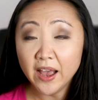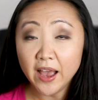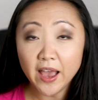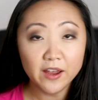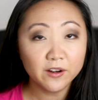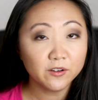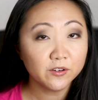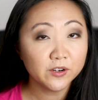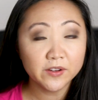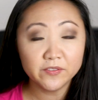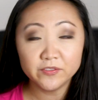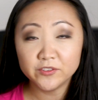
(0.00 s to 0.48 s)

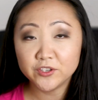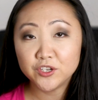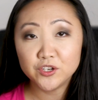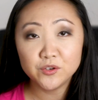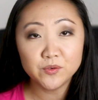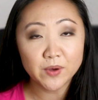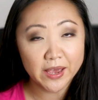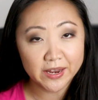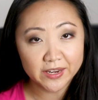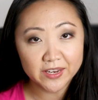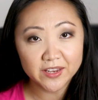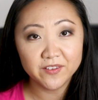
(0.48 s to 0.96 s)
I don't have to
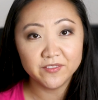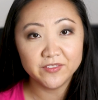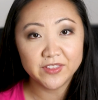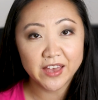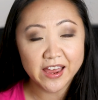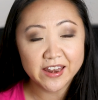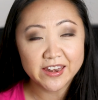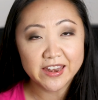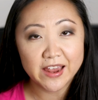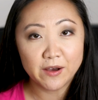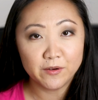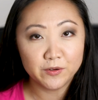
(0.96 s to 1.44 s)
do any of
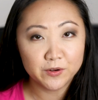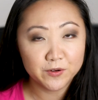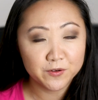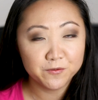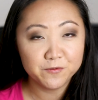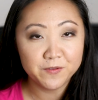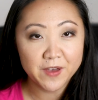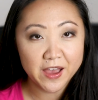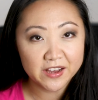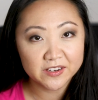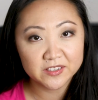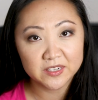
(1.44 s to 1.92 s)
that now. And
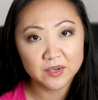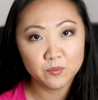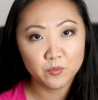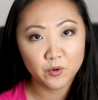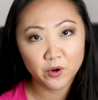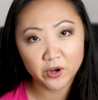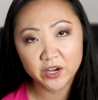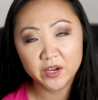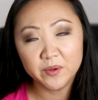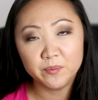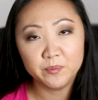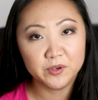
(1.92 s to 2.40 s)
in fact, I'm
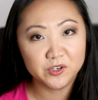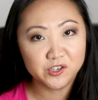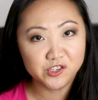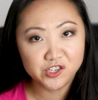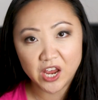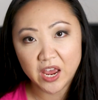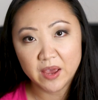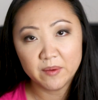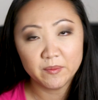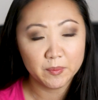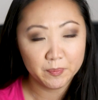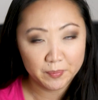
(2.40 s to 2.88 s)
wearing
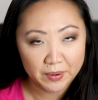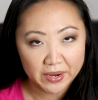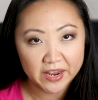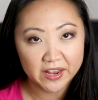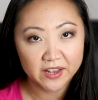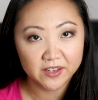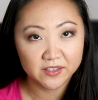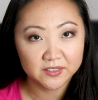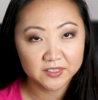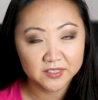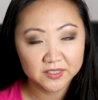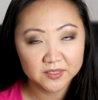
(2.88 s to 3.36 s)
pajama
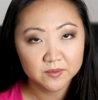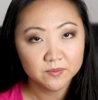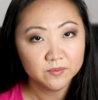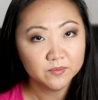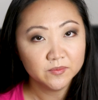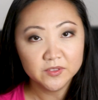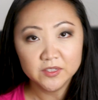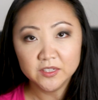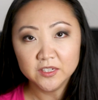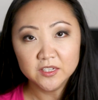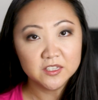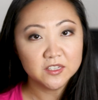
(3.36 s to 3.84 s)
pants
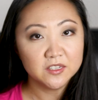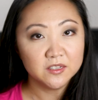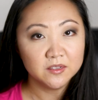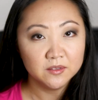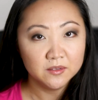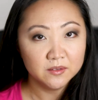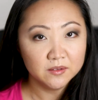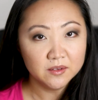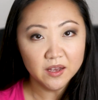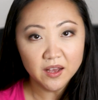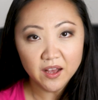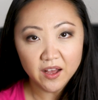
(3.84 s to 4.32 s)

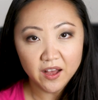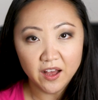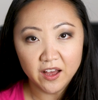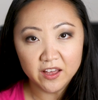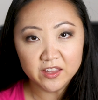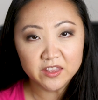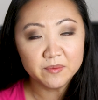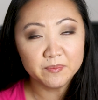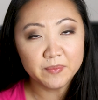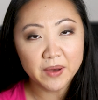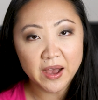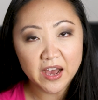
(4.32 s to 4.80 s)

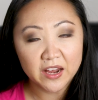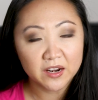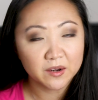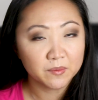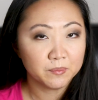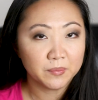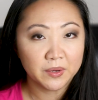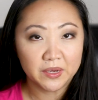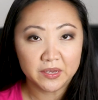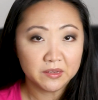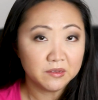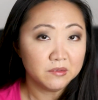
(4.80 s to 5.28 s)
on the
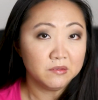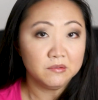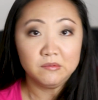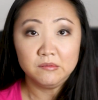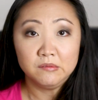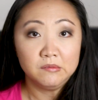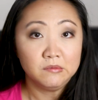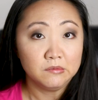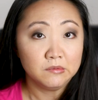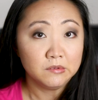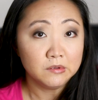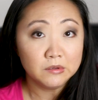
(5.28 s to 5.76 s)
bottom, but
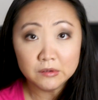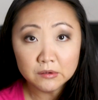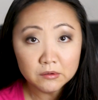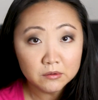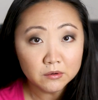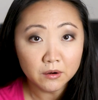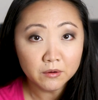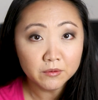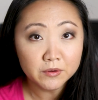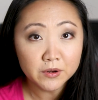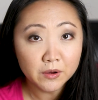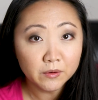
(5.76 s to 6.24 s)

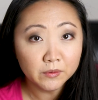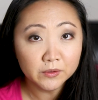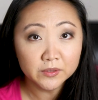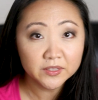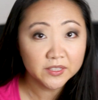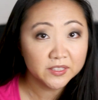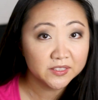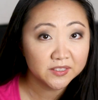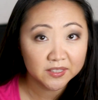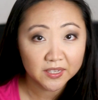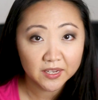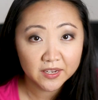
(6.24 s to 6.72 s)
you don't know
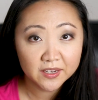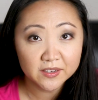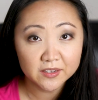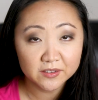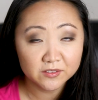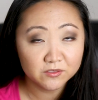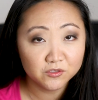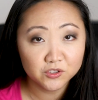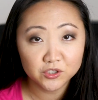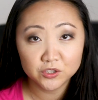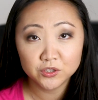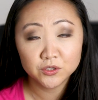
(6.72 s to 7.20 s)
unless
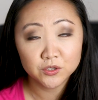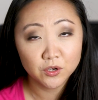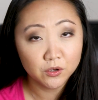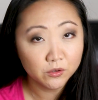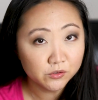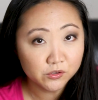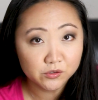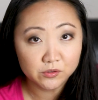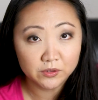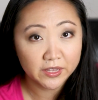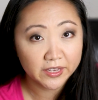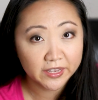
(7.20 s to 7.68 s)
I just
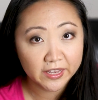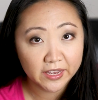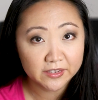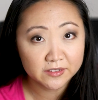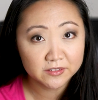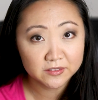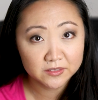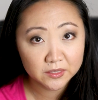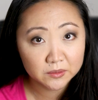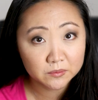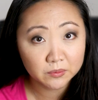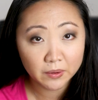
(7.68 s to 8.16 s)
told you like
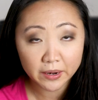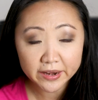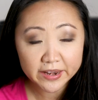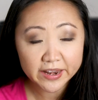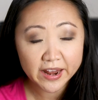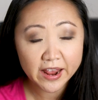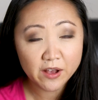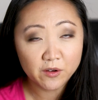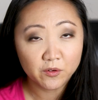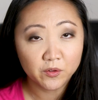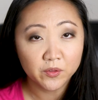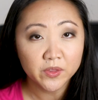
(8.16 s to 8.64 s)
I did right
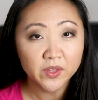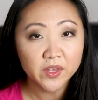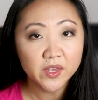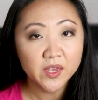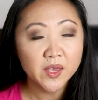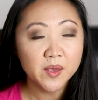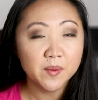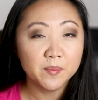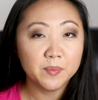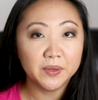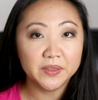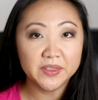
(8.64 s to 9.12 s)
now.
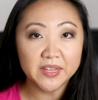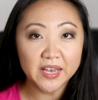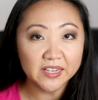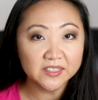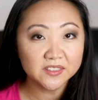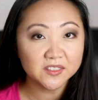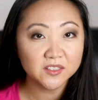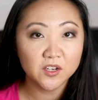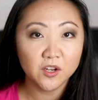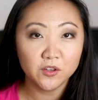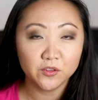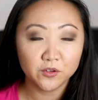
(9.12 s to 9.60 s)
But
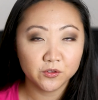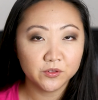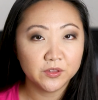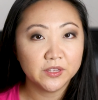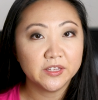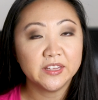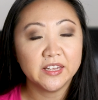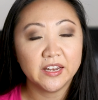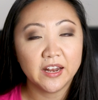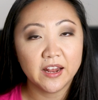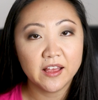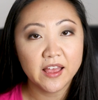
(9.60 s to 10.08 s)
that's another
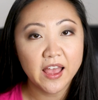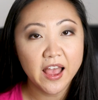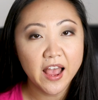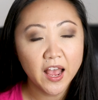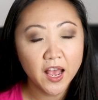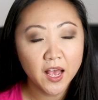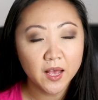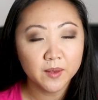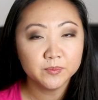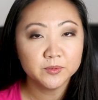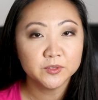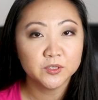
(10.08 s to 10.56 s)
thing that I
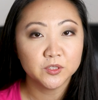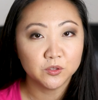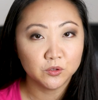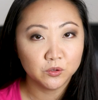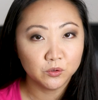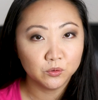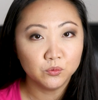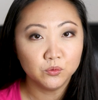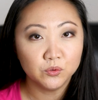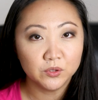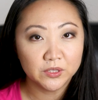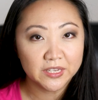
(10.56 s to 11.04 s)

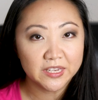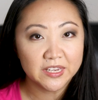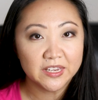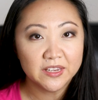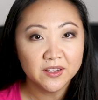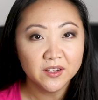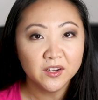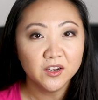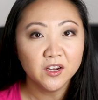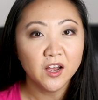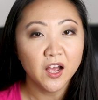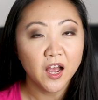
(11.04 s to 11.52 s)

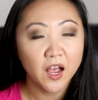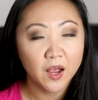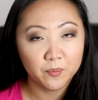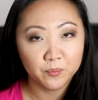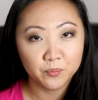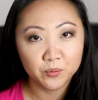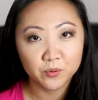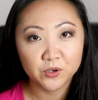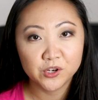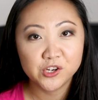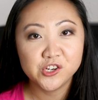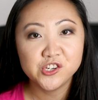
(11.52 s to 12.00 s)
absolutely
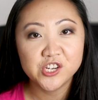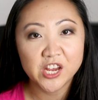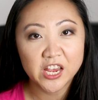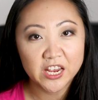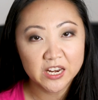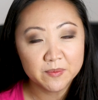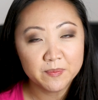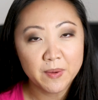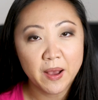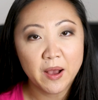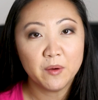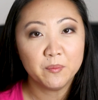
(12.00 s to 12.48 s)

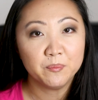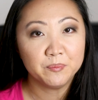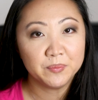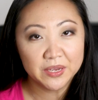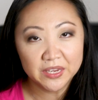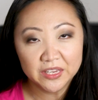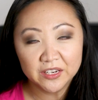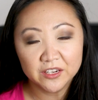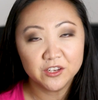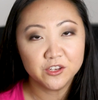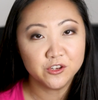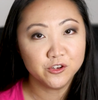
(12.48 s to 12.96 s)
appreciate about
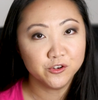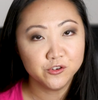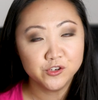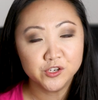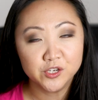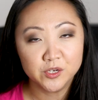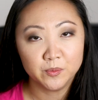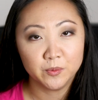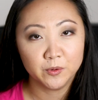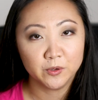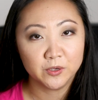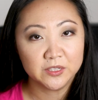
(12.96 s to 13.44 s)
being a
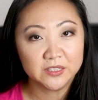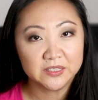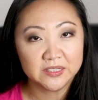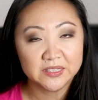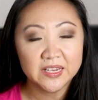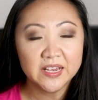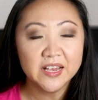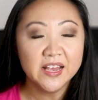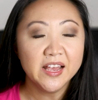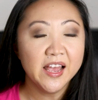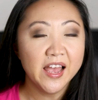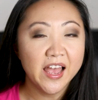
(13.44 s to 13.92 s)
YouTuber
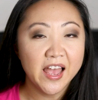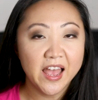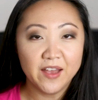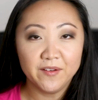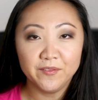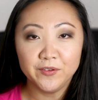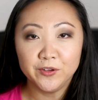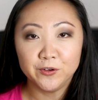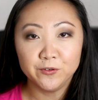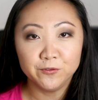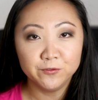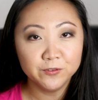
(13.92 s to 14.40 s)
is
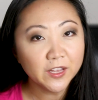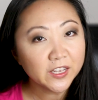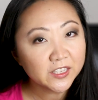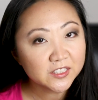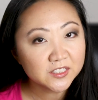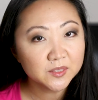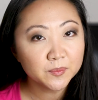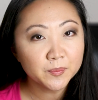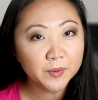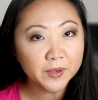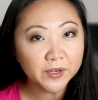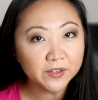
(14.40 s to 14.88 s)
having
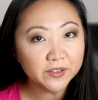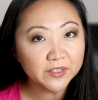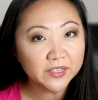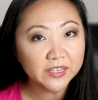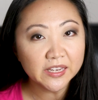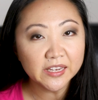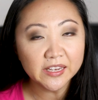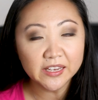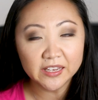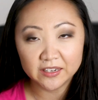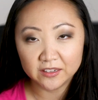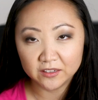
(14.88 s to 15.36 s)

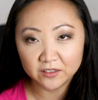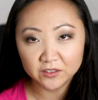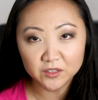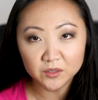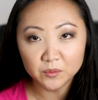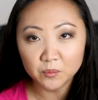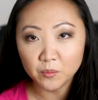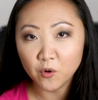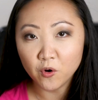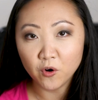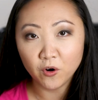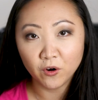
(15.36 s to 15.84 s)
flexibility and a
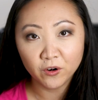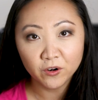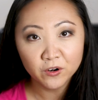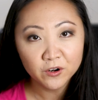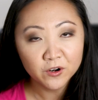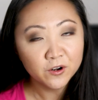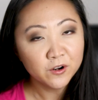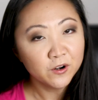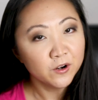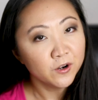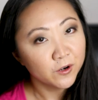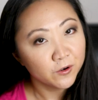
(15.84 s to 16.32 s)
little more
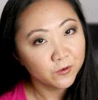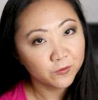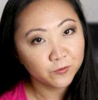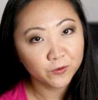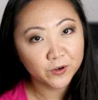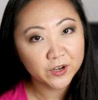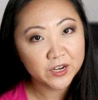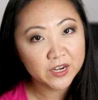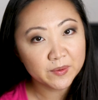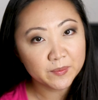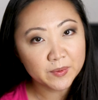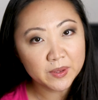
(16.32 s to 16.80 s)

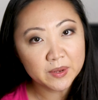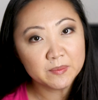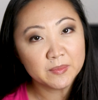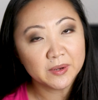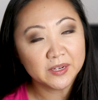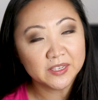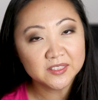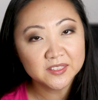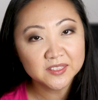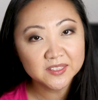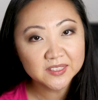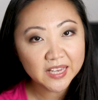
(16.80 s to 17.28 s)
freedom in
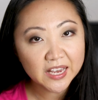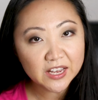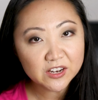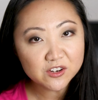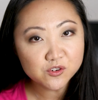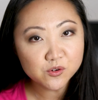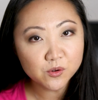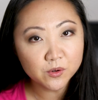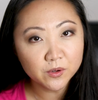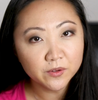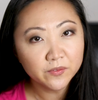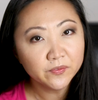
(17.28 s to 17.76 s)
my
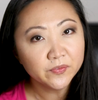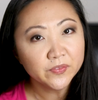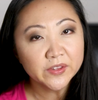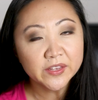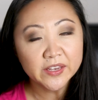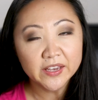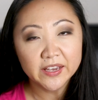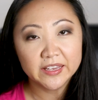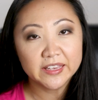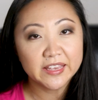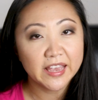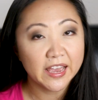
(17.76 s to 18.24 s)
schedule.
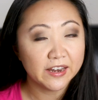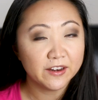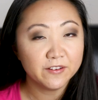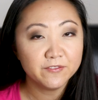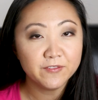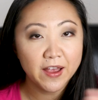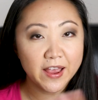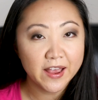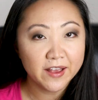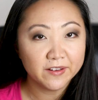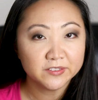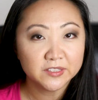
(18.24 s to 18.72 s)
Again,
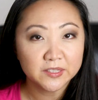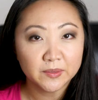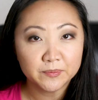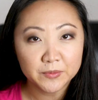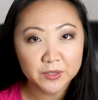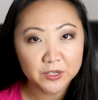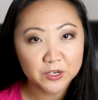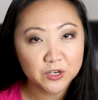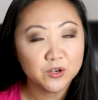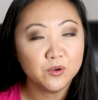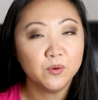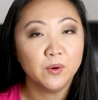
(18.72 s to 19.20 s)
if I have
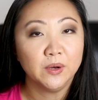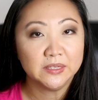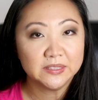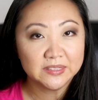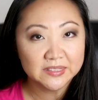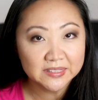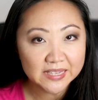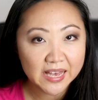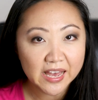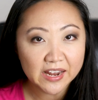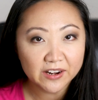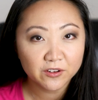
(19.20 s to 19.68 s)
something to do
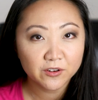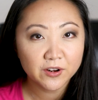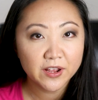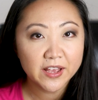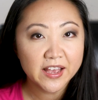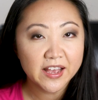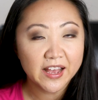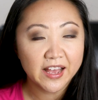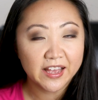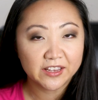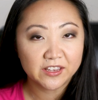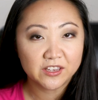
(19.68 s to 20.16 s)
on
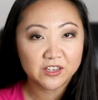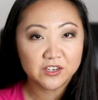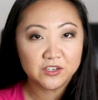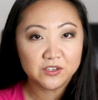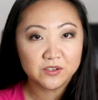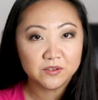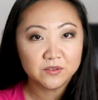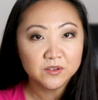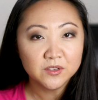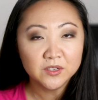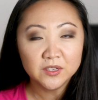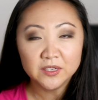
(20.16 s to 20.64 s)
Saturday, I
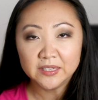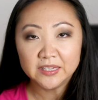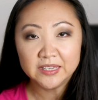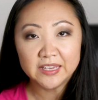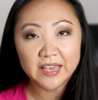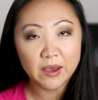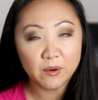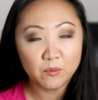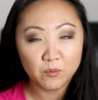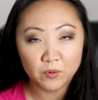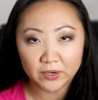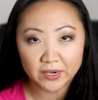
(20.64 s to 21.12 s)
can
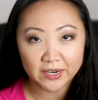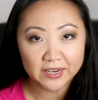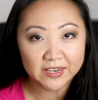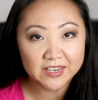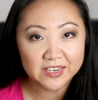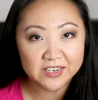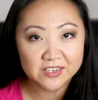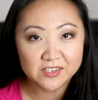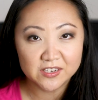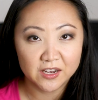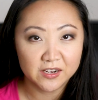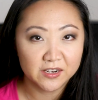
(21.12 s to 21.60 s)
get what I
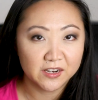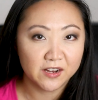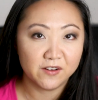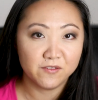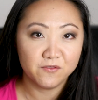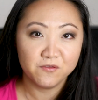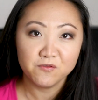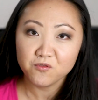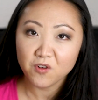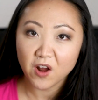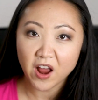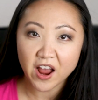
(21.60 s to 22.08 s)
need done
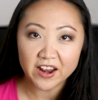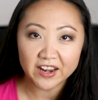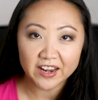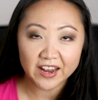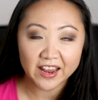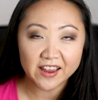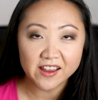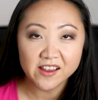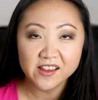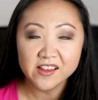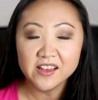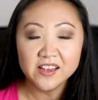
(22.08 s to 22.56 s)
on
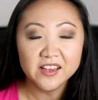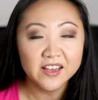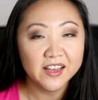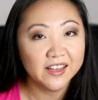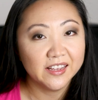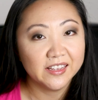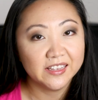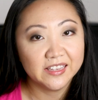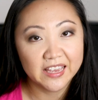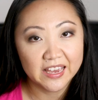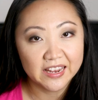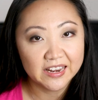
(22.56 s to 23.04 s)
Friday.
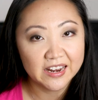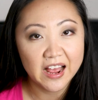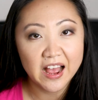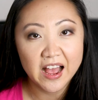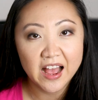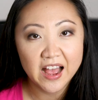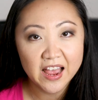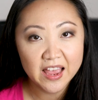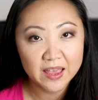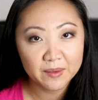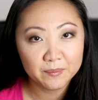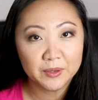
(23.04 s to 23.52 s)
Again,
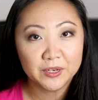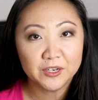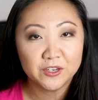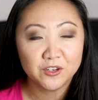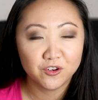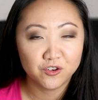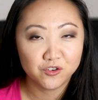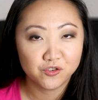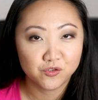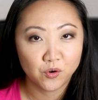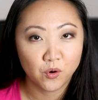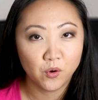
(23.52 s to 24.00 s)
I am in
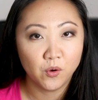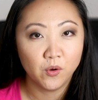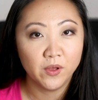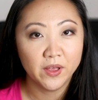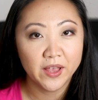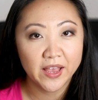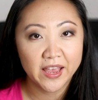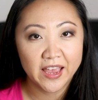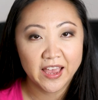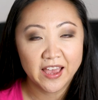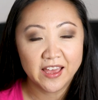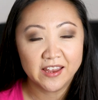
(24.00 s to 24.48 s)

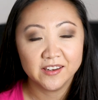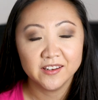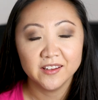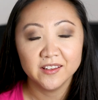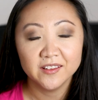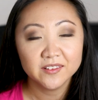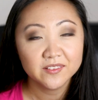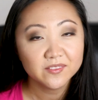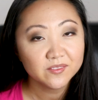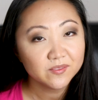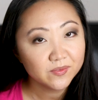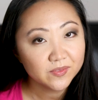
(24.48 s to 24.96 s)
control, and
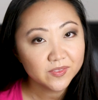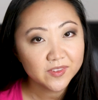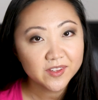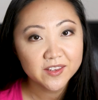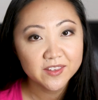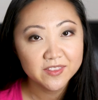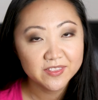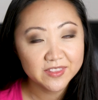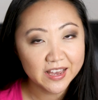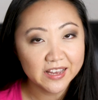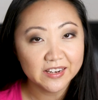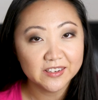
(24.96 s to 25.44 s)

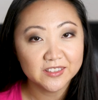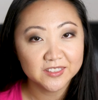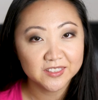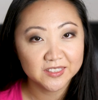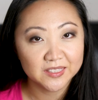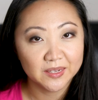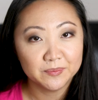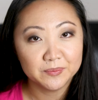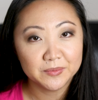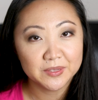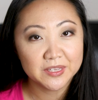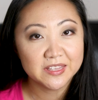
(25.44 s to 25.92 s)
that is
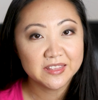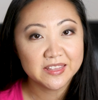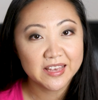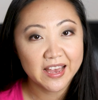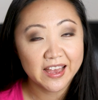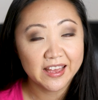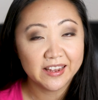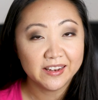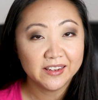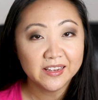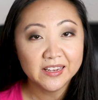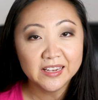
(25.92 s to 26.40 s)
something
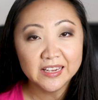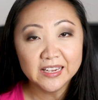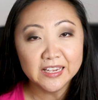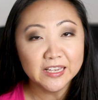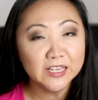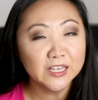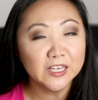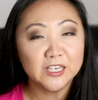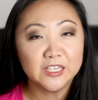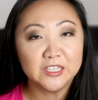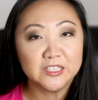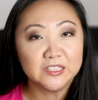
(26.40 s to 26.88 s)
that
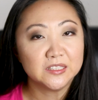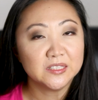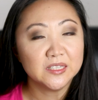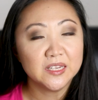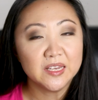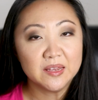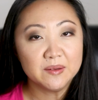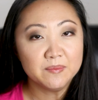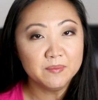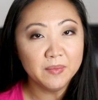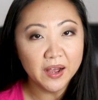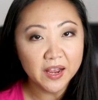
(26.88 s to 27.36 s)
is,
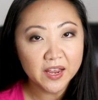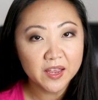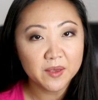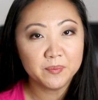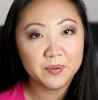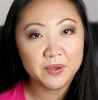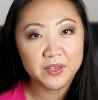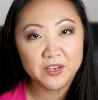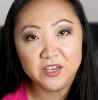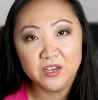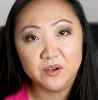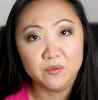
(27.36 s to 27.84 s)
in my
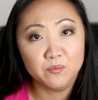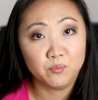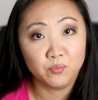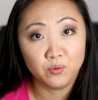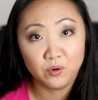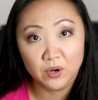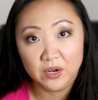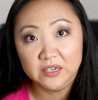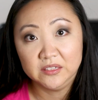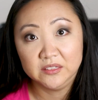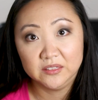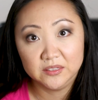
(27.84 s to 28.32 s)
opinion,
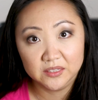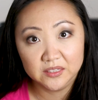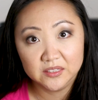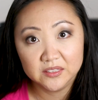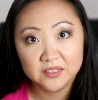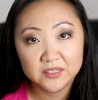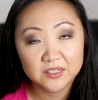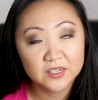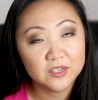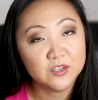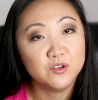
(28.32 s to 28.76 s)
priceless.